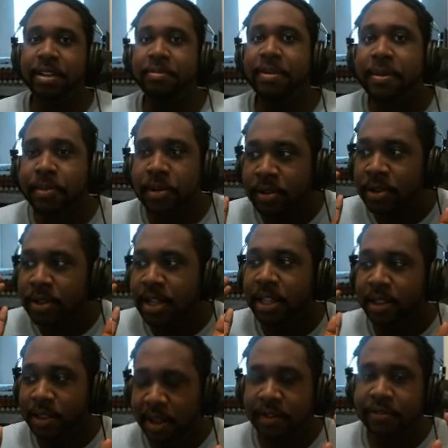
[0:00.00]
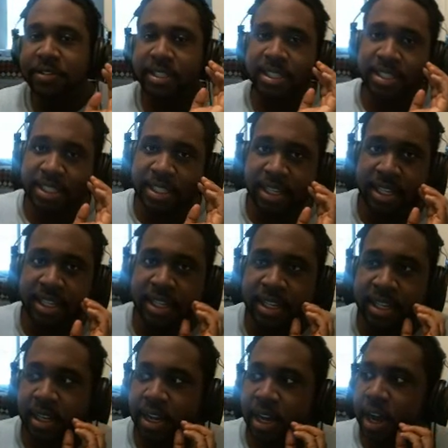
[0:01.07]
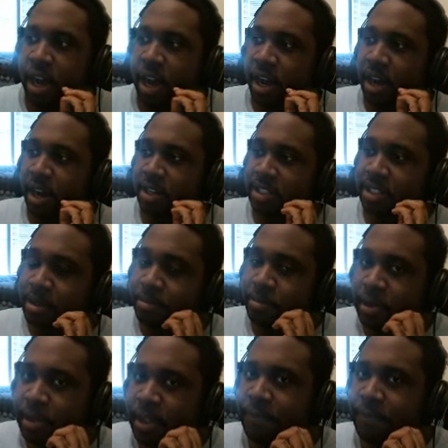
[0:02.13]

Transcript: People love to see simple and